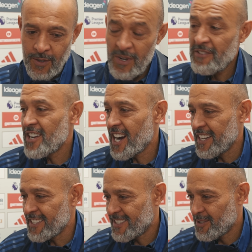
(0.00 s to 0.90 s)
We've
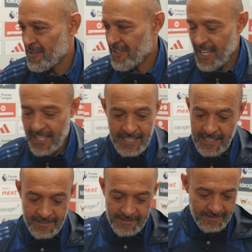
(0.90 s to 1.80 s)
got it.
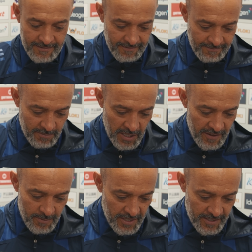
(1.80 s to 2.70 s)
And
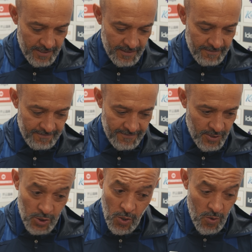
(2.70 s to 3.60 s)
believe me, it's
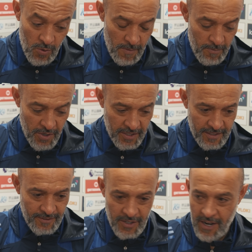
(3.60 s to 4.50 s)
so
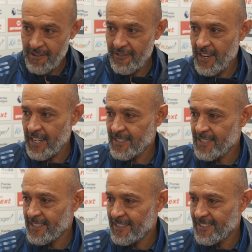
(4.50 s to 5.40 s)
important for our
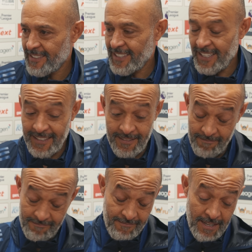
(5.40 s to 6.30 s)
fans. And
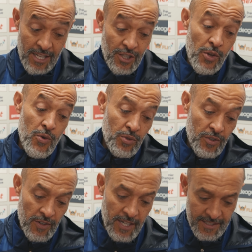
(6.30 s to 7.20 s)
it's
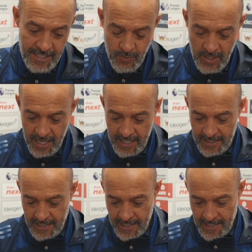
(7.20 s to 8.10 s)
huge for us that we
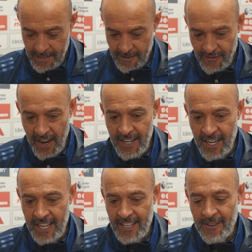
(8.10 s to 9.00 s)
can
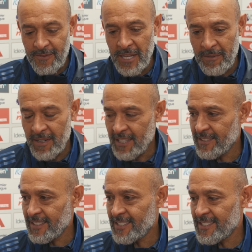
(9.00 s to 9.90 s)
finally give them
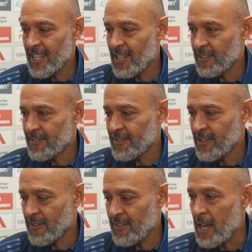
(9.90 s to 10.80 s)
this day of
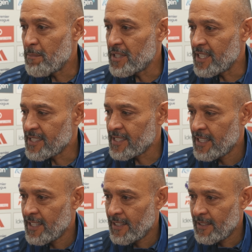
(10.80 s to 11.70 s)
happiness
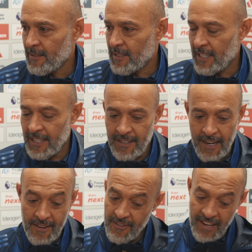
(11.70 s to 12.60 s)

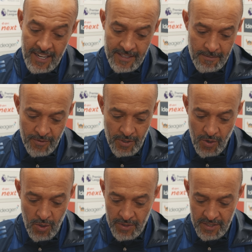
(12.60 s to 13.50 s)
and thank them for
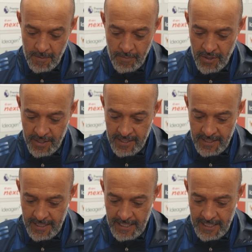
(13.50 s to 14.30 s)
all the support